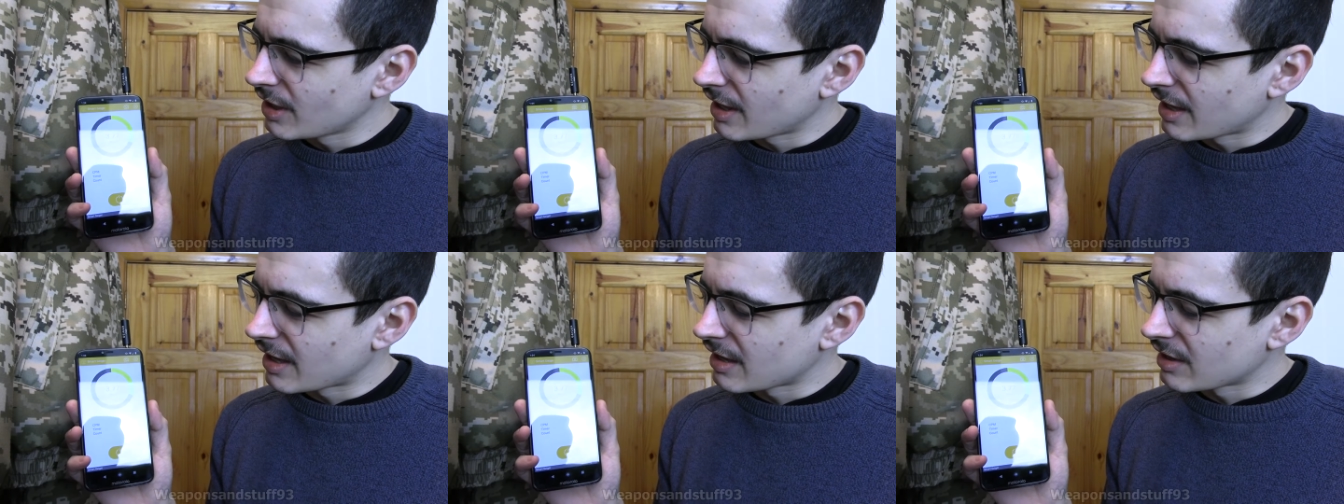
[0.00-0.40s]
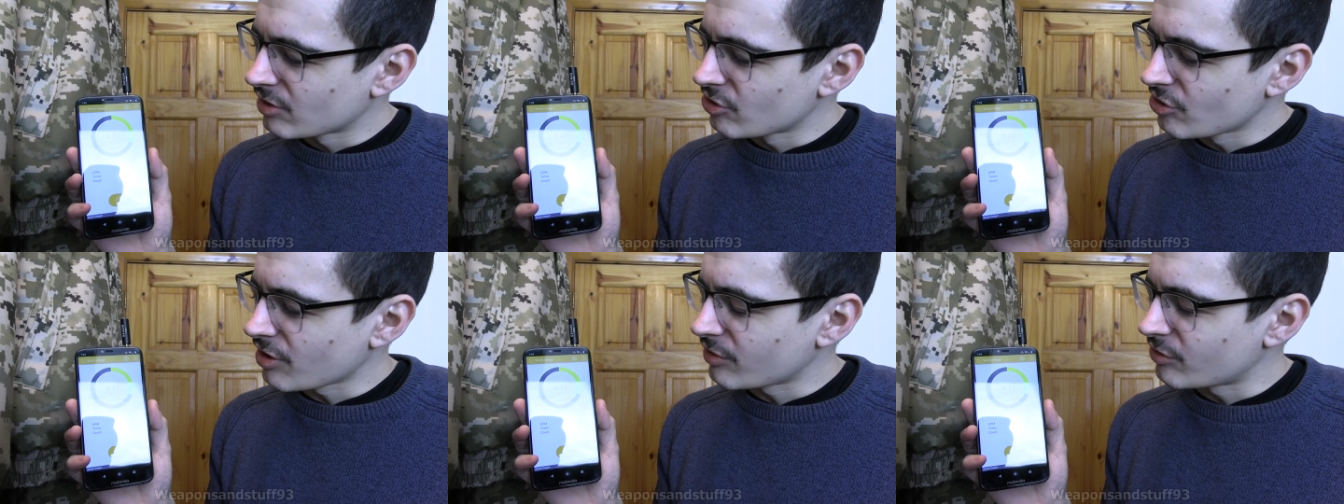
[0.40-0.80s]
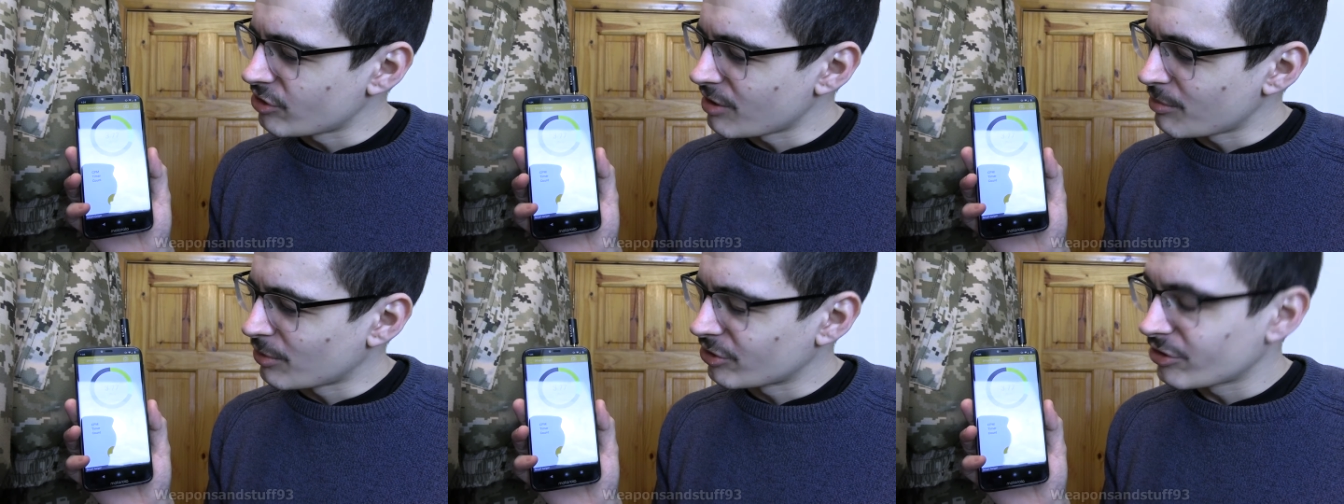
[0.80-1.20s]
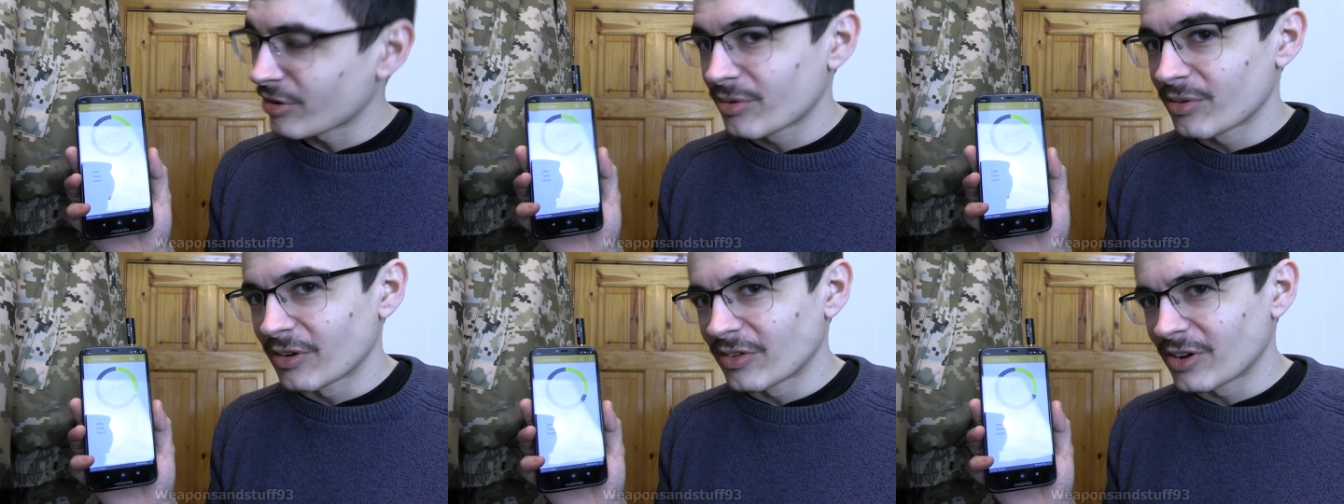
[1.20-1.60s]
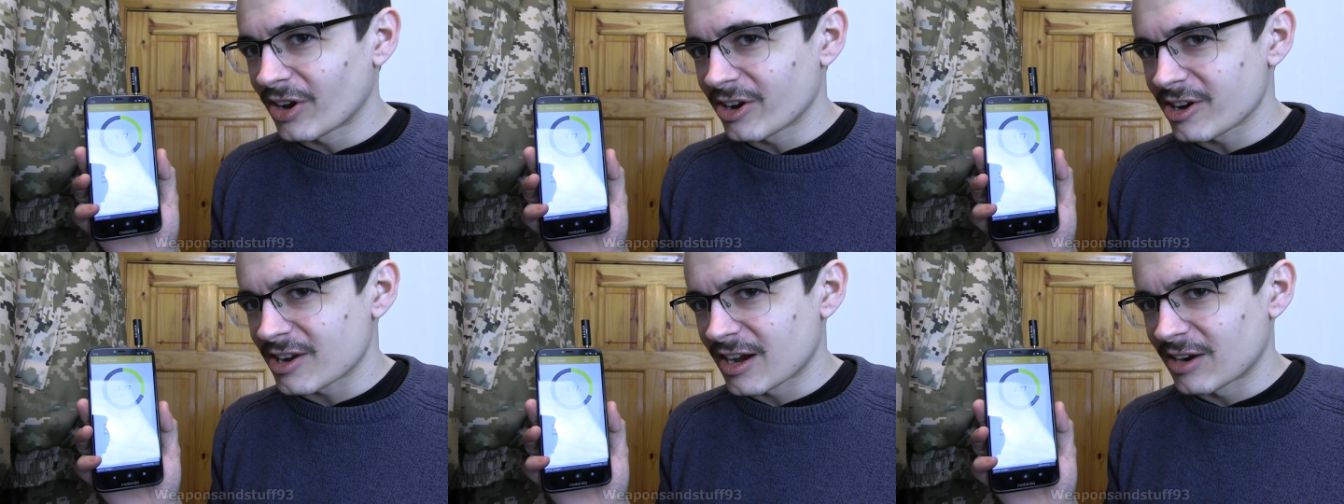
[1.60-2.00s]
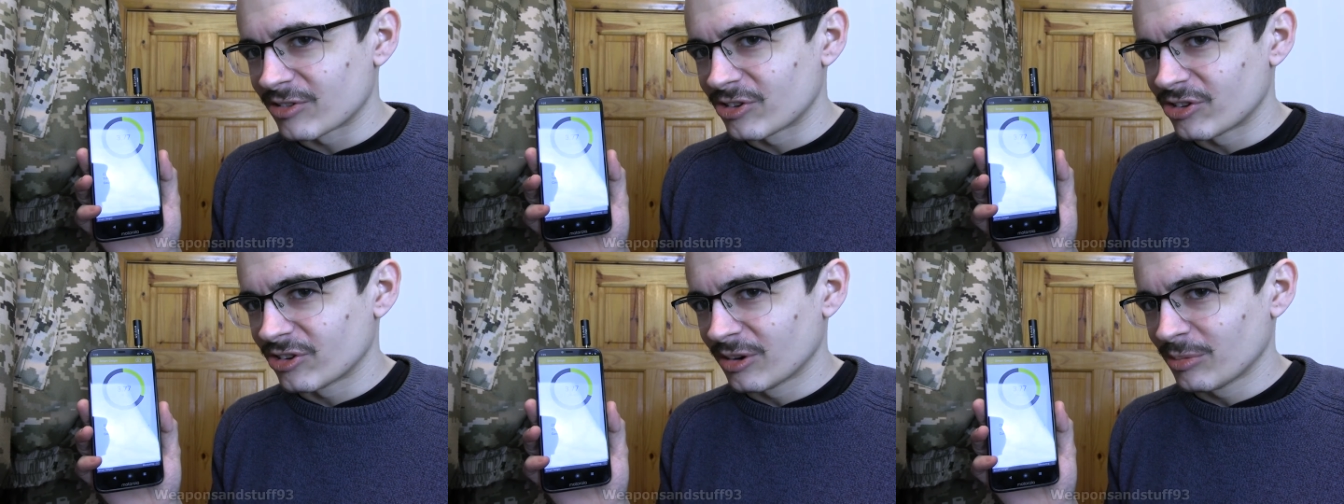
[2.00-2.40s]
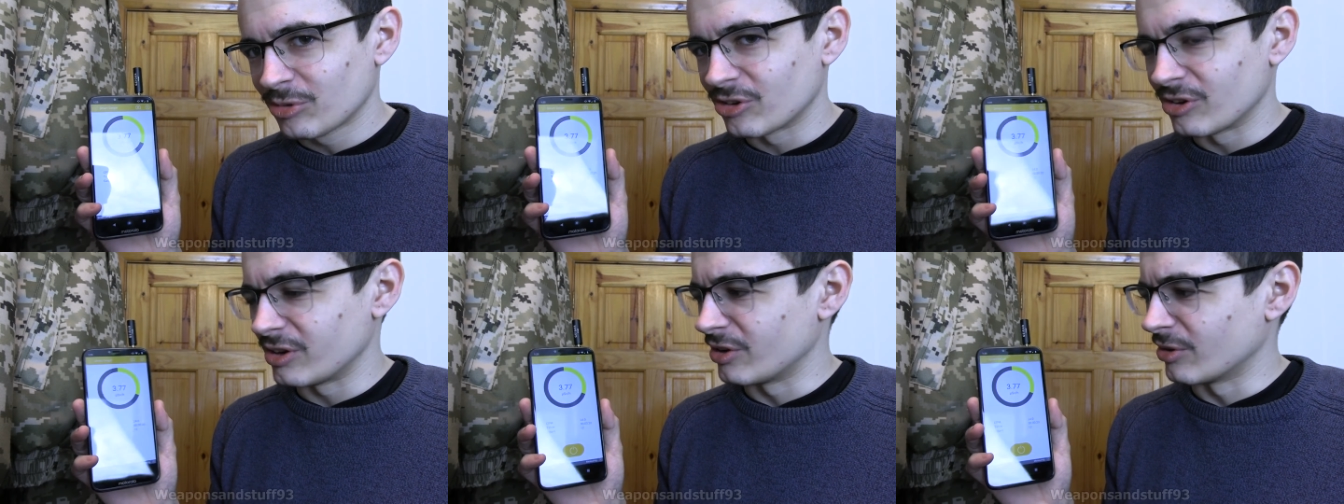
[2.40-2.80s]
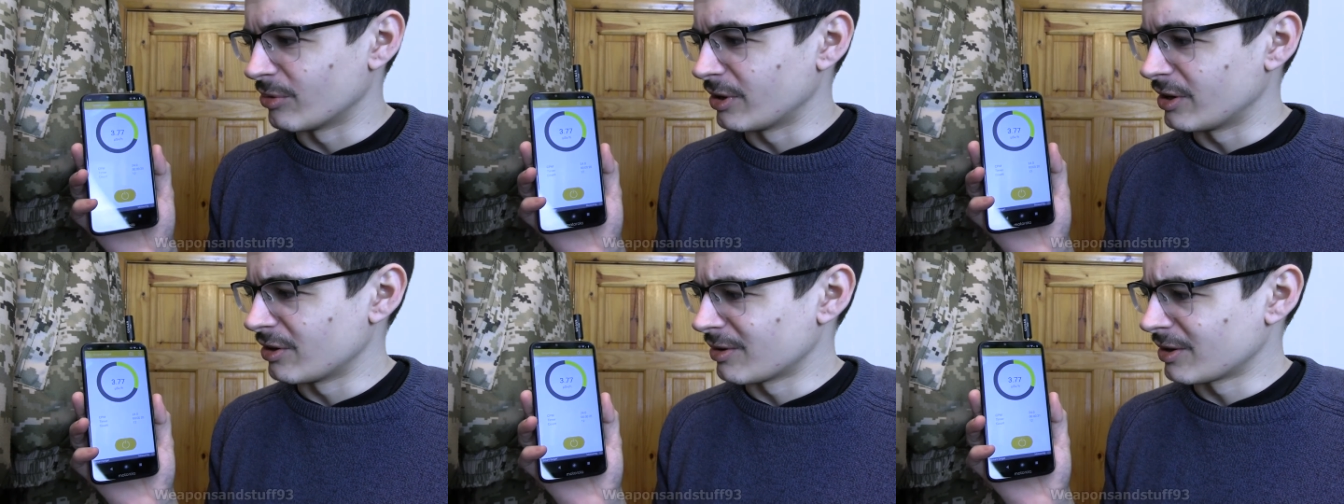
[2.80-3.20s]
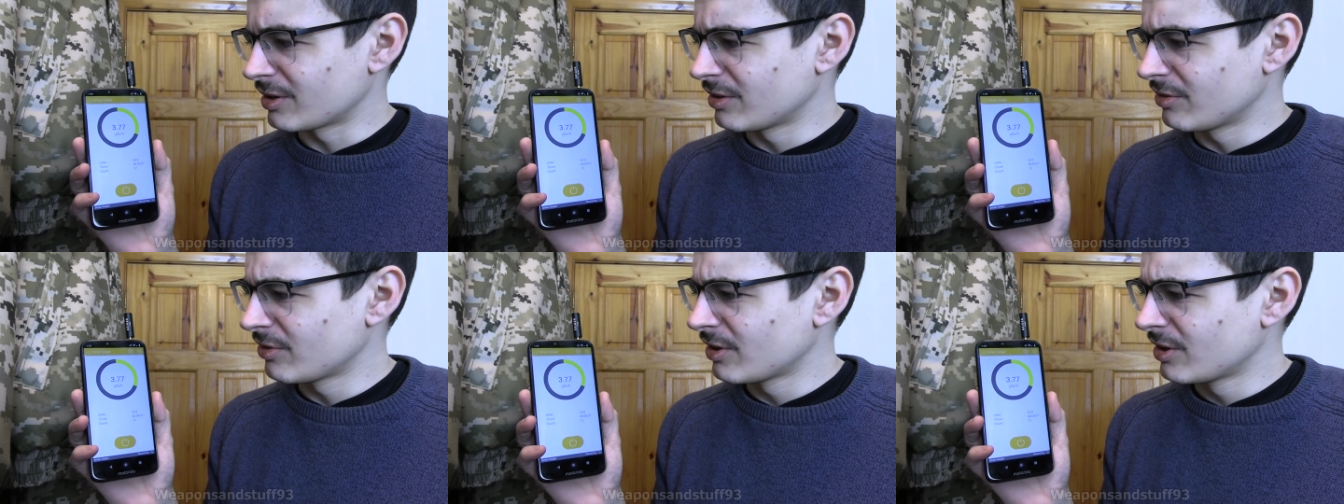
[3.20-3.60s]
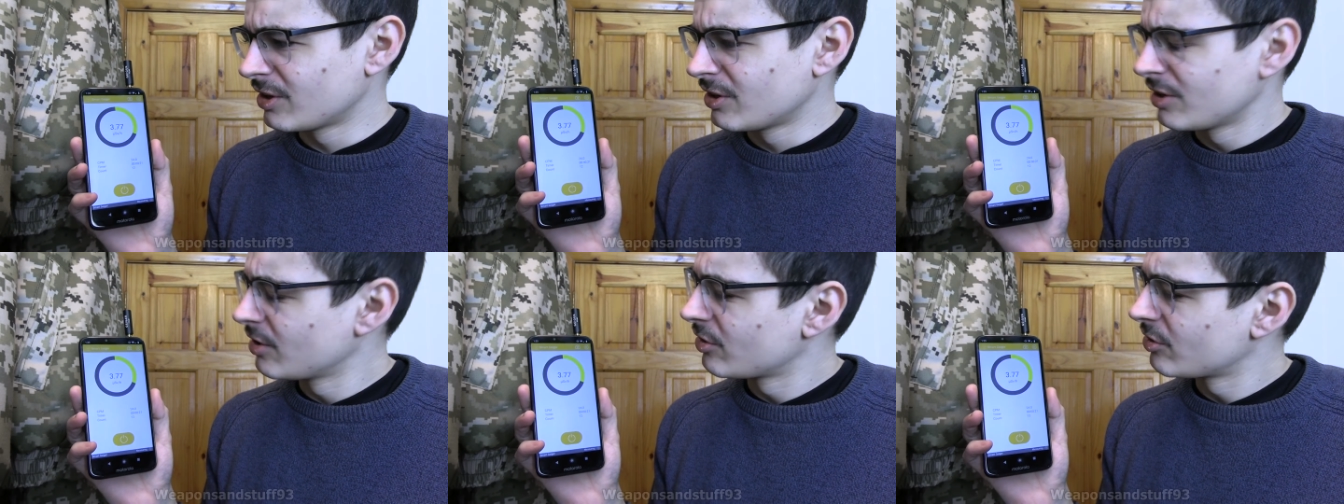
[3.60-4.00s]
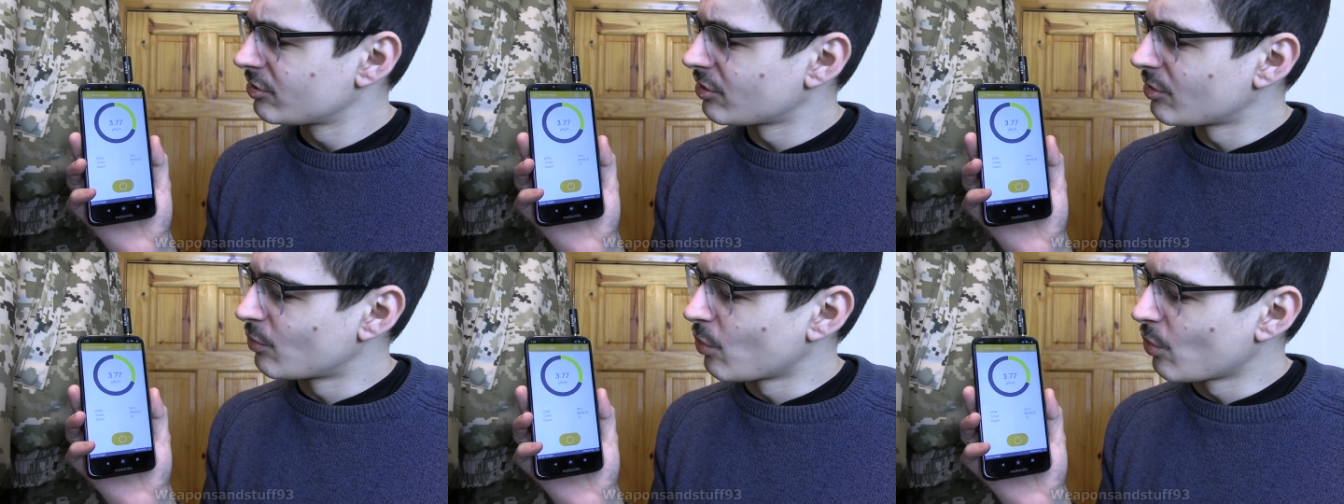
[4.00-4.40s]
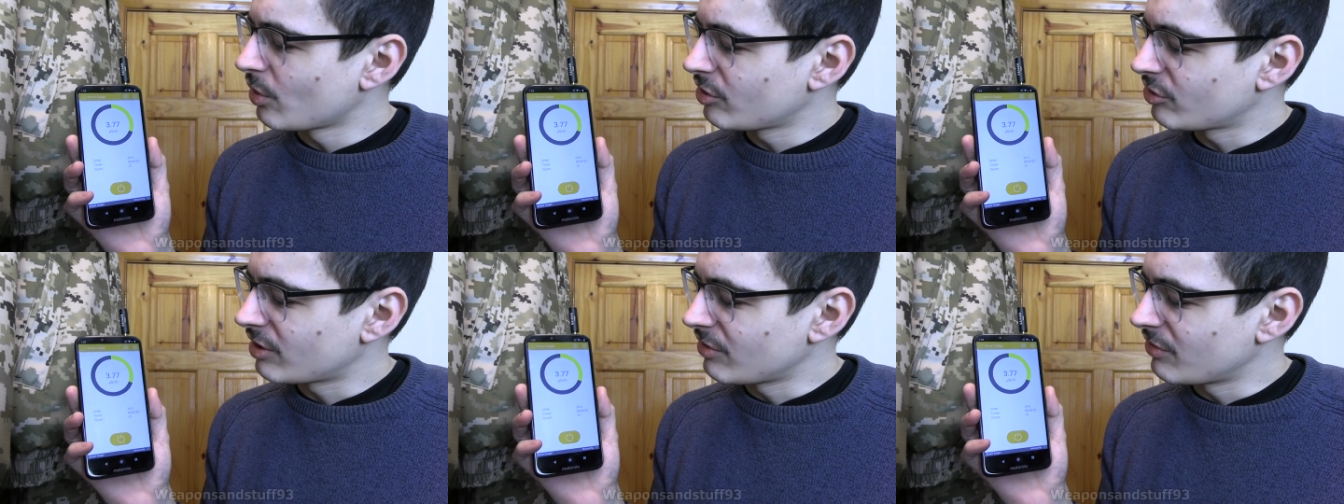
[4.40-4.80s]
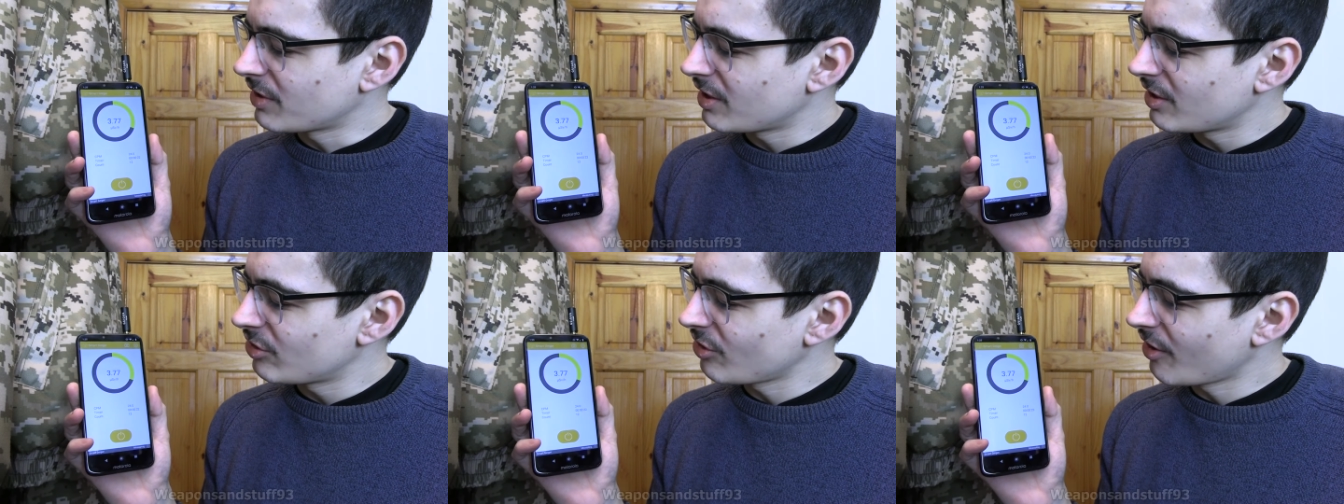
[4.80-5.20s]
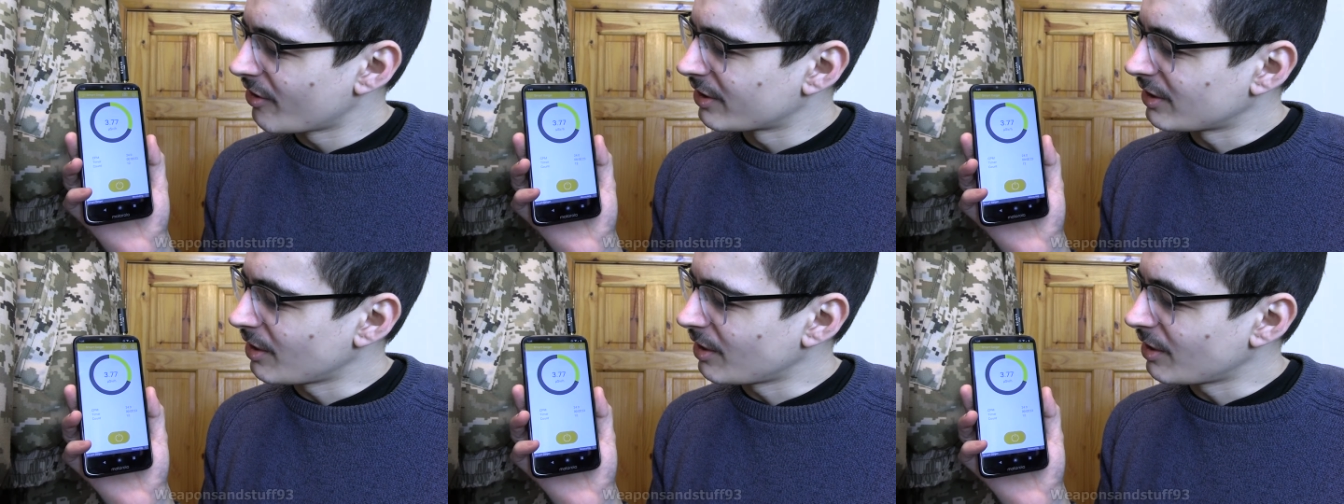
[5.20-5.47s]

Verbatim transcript: And I've checked myself with other Geiger counters and I'm certainly not radioactive. So what is giving it this high